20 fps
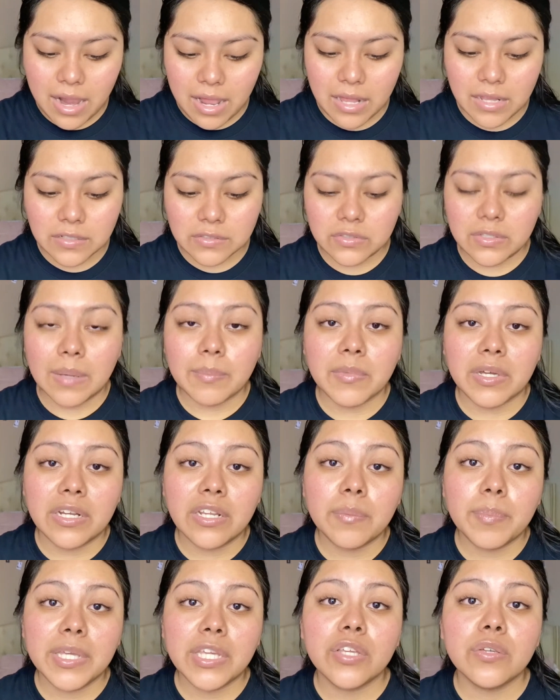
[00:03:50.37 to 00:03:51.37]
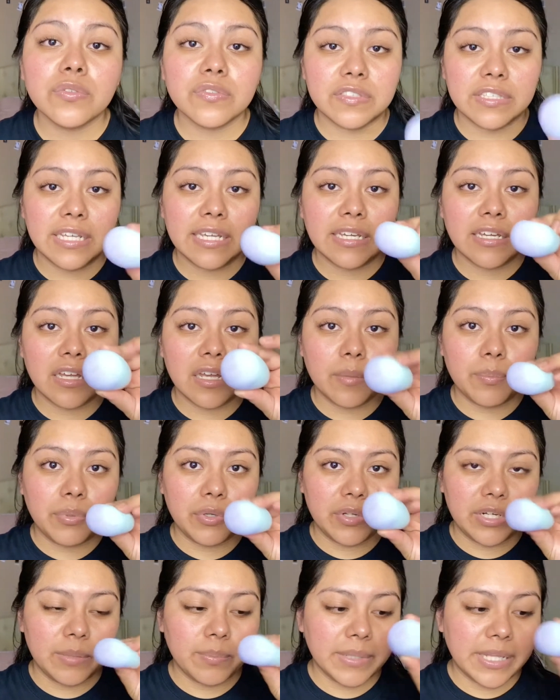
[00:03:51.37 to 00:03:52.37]
So I'm going to be using a
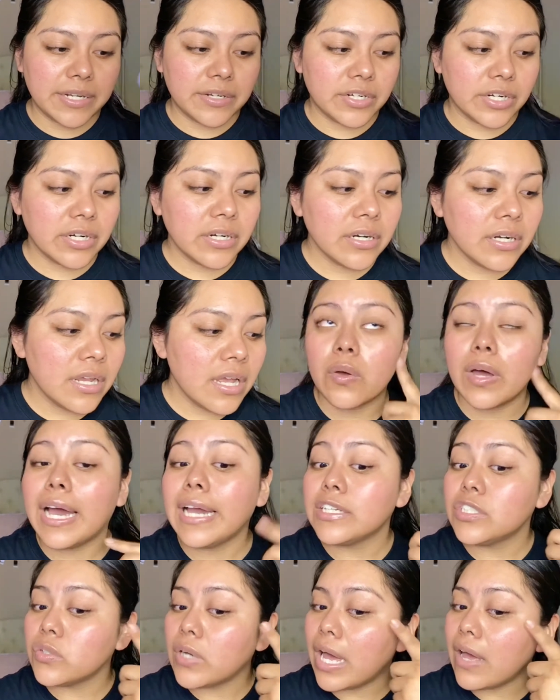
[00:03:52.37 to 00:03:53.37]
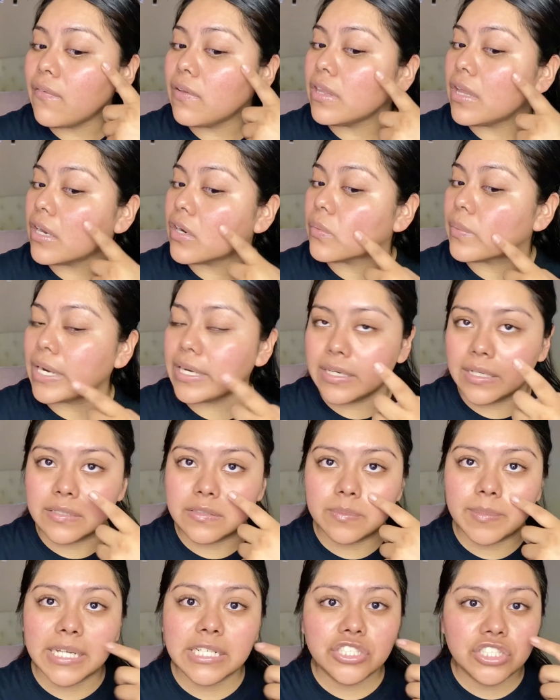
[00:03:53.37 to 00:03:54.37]
beauty blender. So I do have a lot of
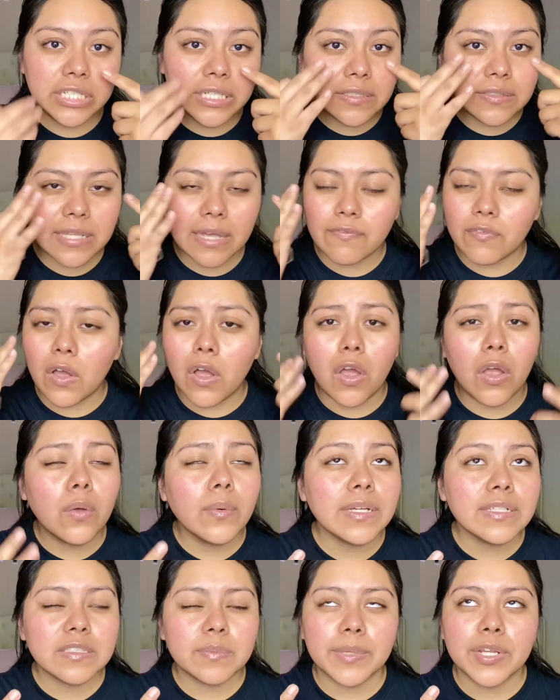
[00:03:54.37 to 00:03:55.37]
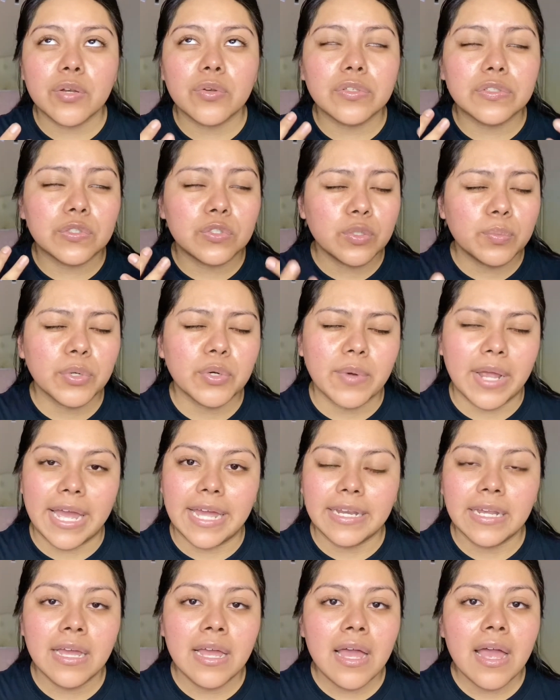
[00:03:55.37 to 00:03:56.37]
redness. My cheeks have always been super
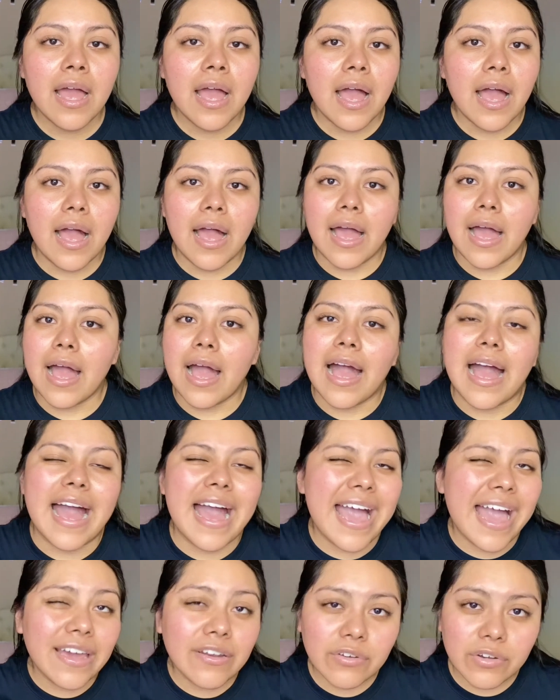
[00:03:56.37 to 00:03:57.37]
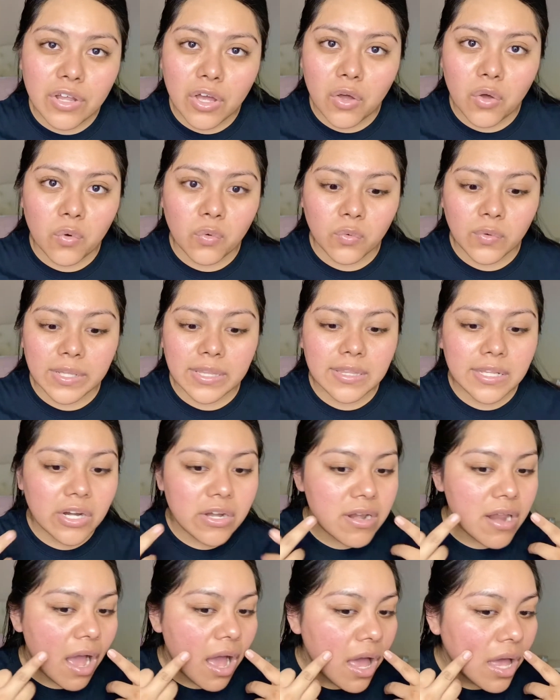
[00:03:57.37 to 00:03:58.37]
red. I don't know. They're
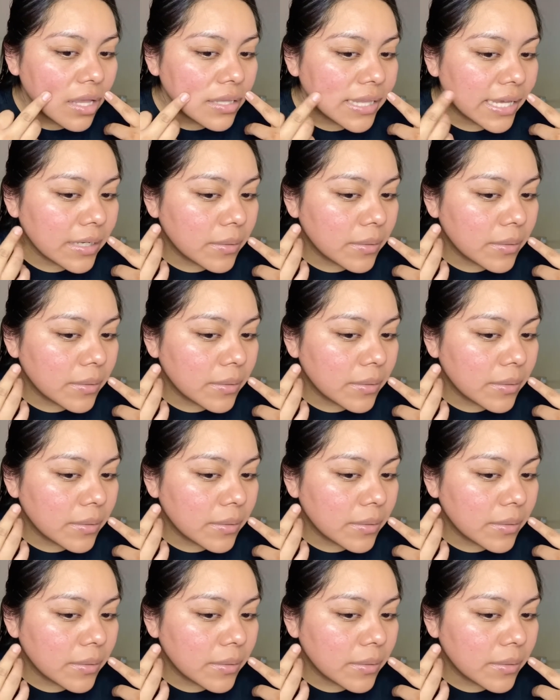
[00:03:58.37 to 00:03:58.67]
not